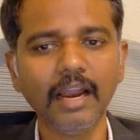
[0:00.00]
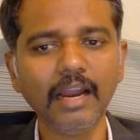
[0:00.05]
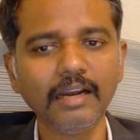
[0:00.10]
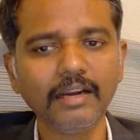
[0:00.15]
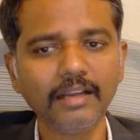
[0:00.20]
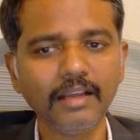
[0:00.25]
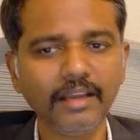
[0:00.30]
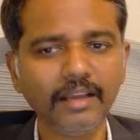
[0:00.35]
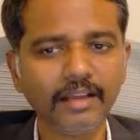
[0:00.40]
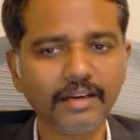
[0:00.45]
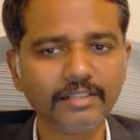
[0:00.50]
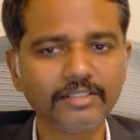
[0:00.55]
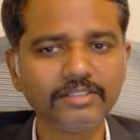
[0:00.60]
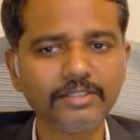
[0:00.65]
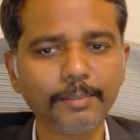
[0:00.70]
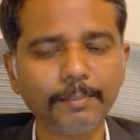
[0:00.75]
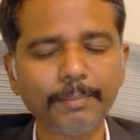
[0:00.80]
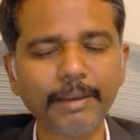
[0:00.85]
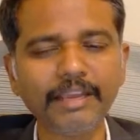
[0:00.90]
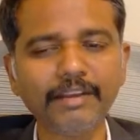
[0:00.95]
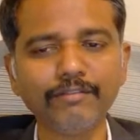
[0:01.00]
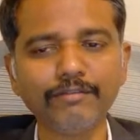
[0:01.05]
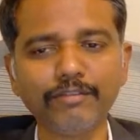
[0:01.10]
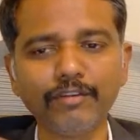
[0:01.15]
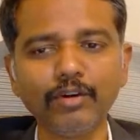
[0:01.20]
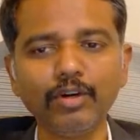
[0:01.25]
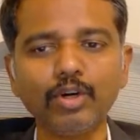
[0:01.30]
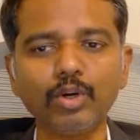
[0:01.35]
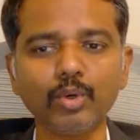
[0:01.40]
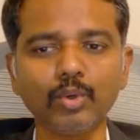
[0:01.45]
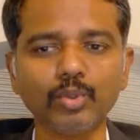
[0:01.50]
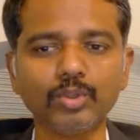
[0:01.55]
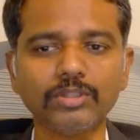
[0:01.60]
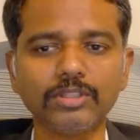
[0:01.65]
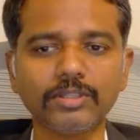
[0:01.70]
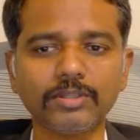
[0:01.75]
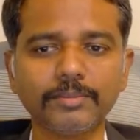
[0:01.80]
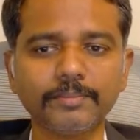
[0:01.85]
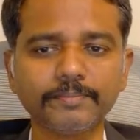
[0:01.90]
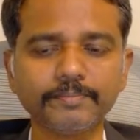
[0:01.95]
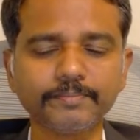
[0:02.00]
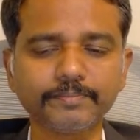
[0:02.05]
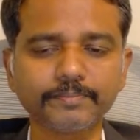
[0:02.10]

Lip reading: And here is the painful truth: